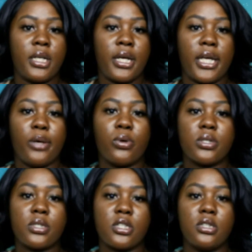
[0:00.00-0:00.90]
it
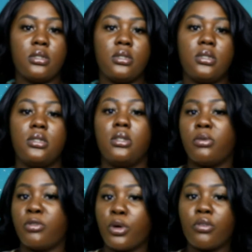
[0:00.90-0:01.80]
was the
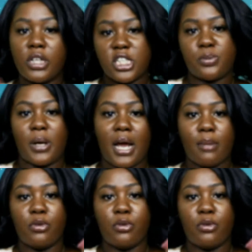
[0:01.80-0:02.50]
real relationship I had